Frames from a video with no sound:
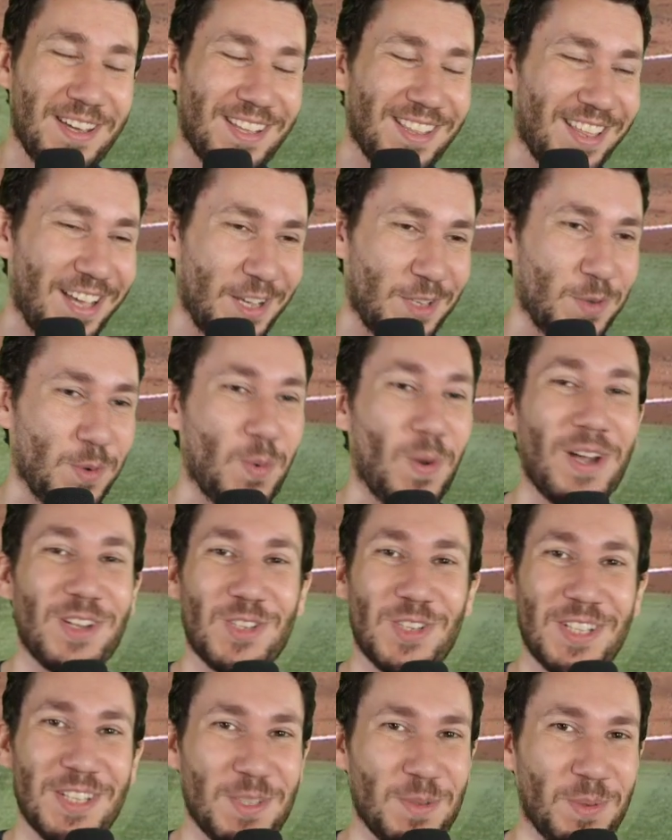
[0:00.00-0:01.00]
Thanks for
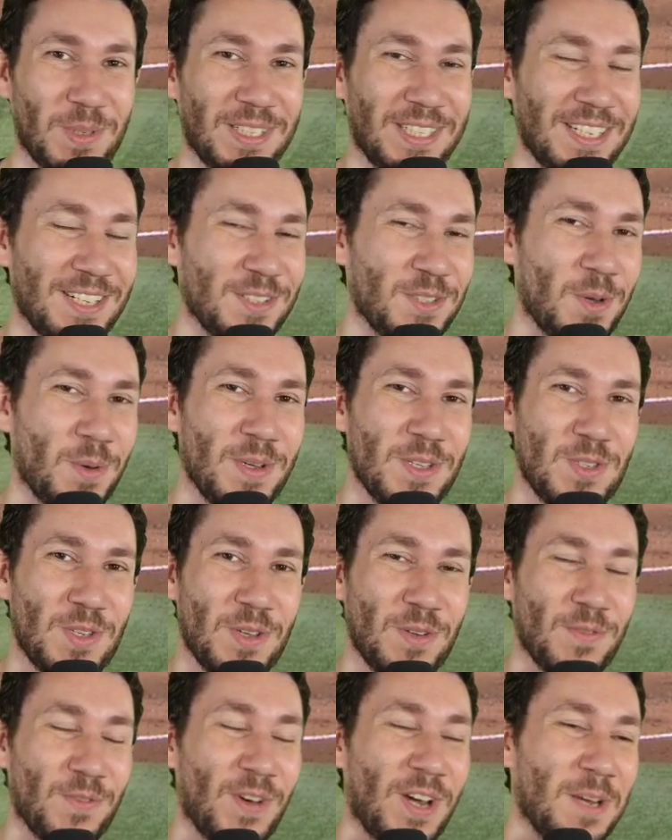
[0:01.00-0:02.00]
watching this one. And as always, you
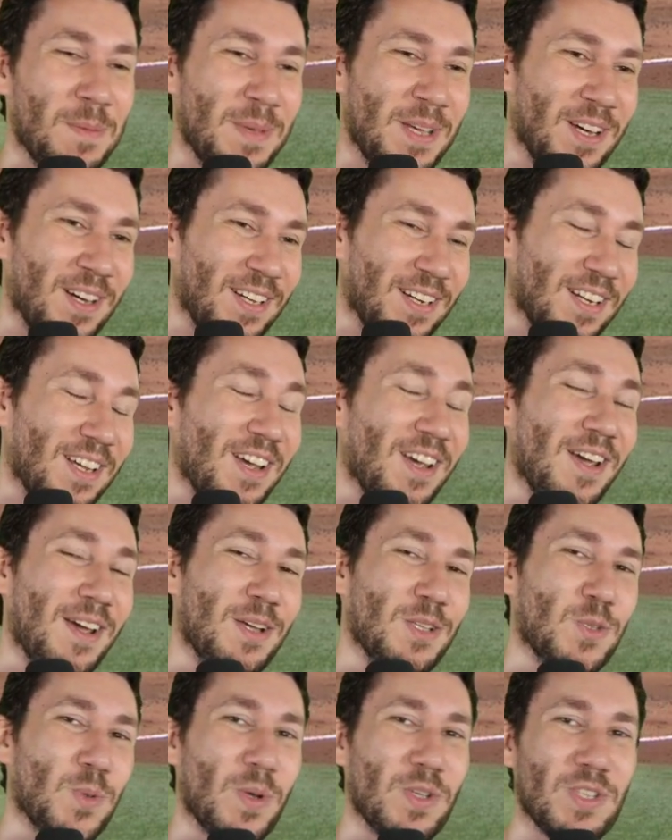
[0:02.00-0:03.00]
can find me on
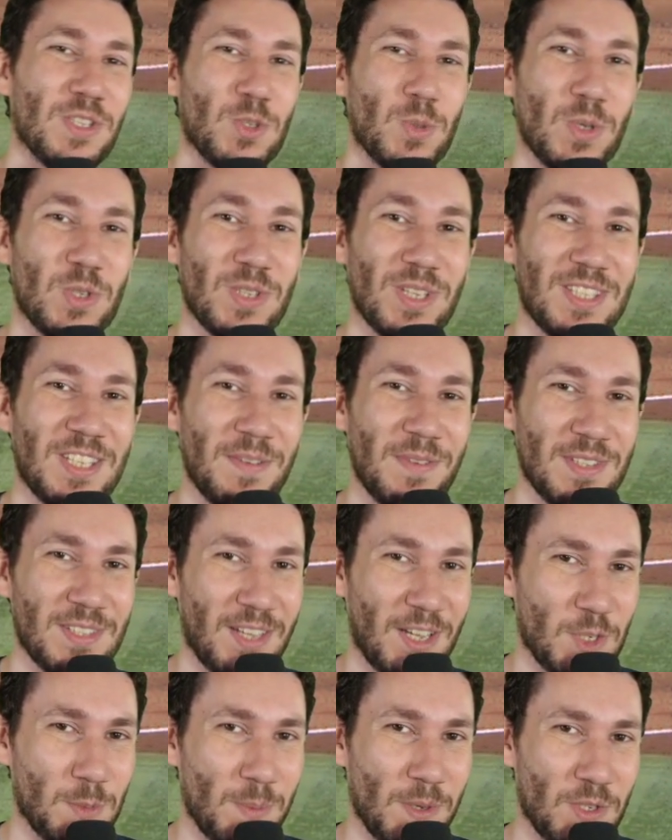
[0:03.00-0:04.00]
Twitch at twitch dot T V
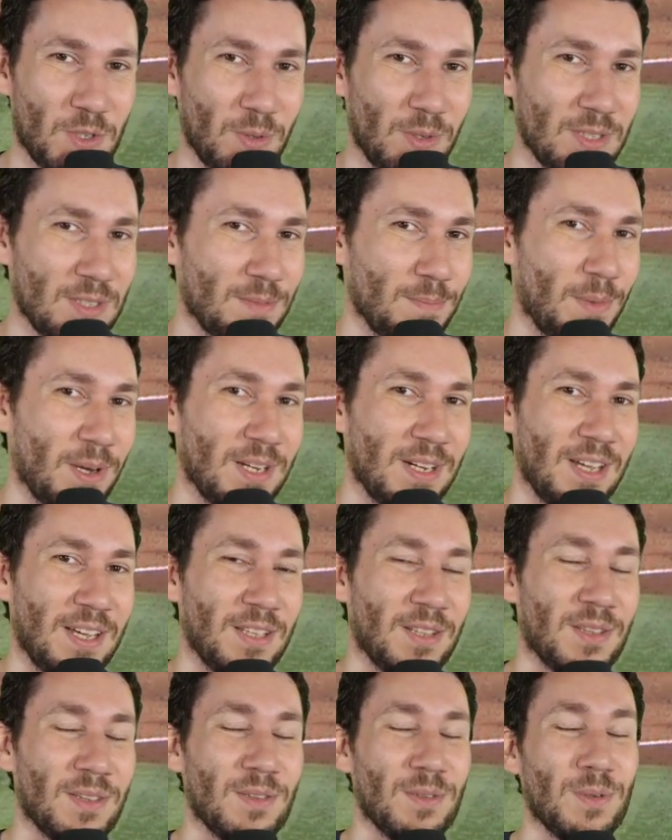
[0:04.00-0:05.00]
slash pitcher list Monday
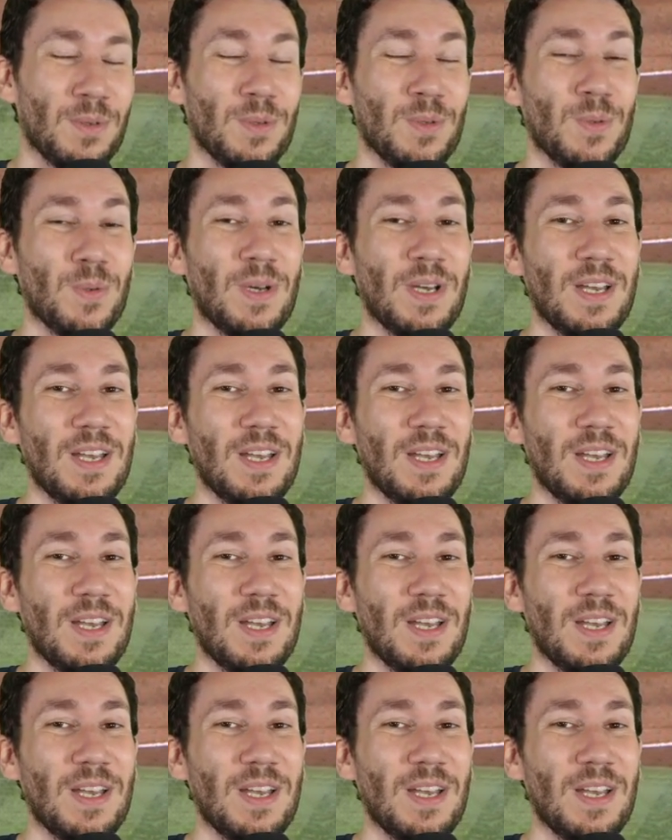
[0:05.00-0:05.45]
through